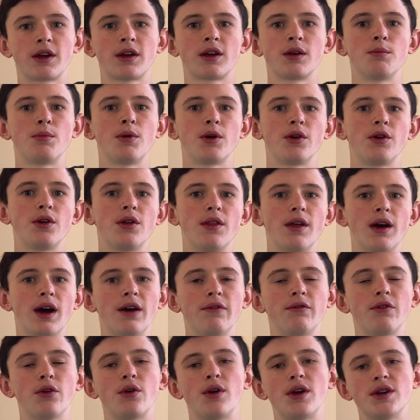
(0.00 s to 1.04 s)
compared to the
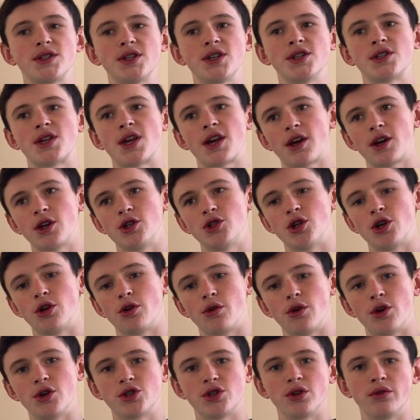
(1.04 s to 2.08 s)
iPhone SE 2nd
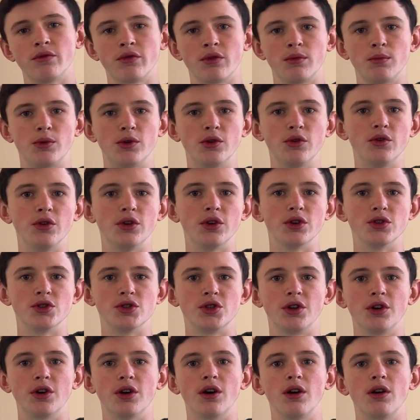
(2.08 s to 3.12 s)
generation from 2 years
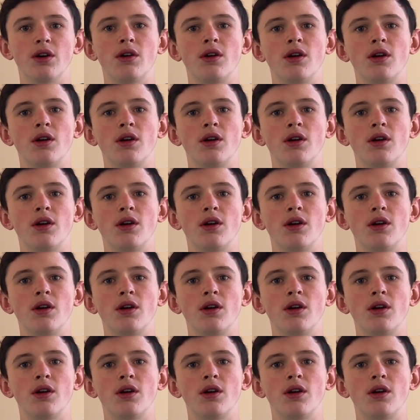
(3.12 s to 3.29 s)
ago.